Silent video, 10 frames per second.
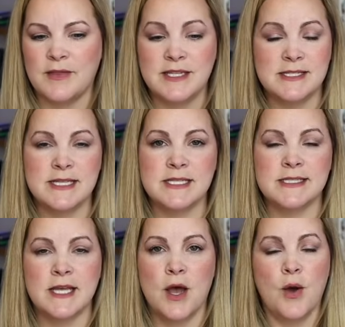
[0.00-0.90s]
This
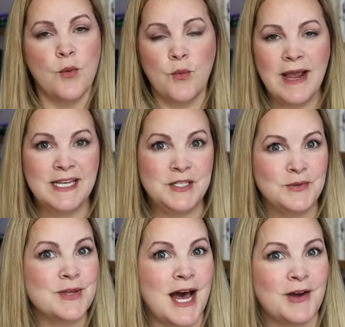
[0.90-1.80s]
is way
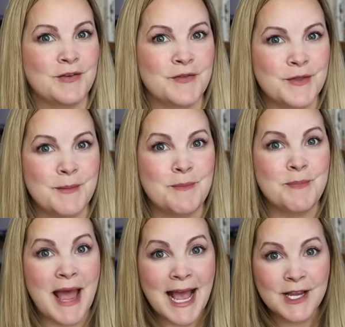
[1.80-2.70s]
too loud for the
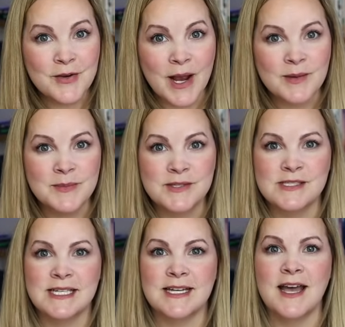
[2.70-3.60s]
background
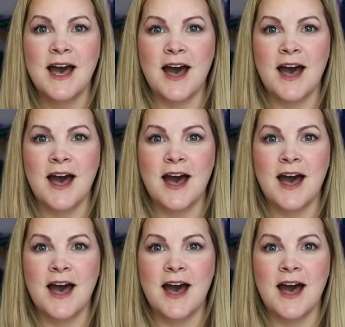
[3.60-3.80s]
music